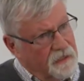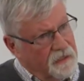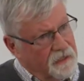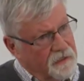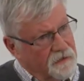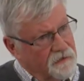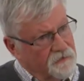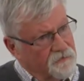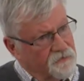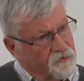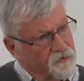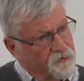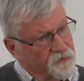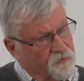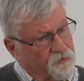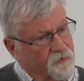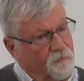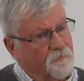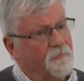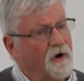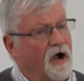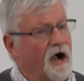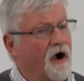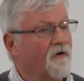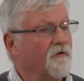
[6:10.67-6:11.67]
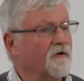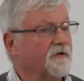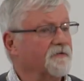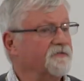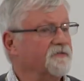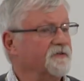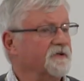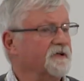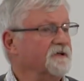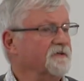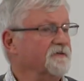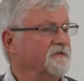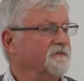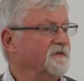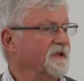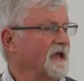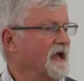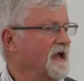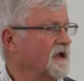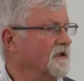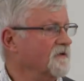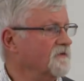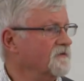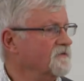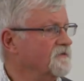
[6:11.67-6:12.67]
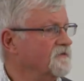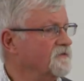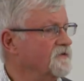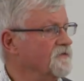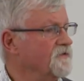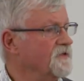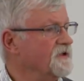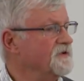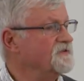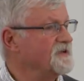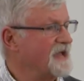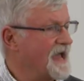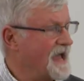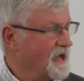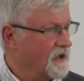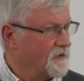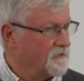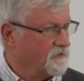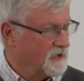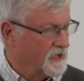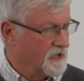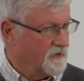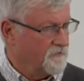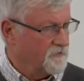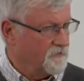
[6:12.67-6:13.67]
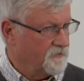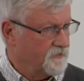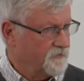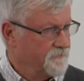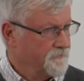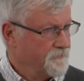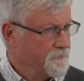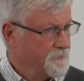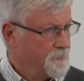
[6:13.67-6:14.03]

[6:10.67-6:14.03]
into policies down to the town level.